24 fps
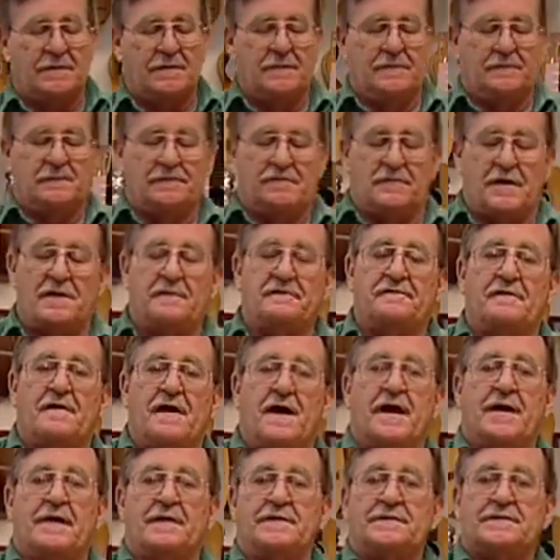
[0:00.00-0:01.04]
fret
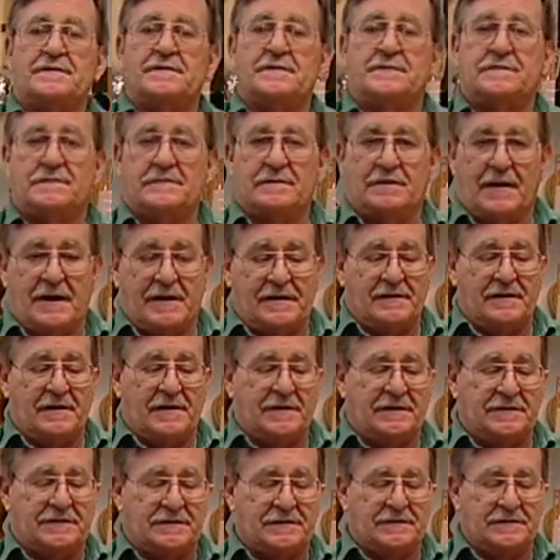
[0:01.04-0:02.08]
files like
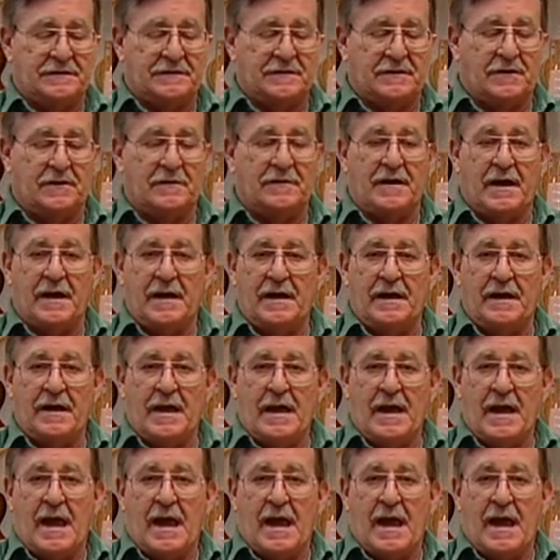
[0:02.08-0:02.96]
this, okay?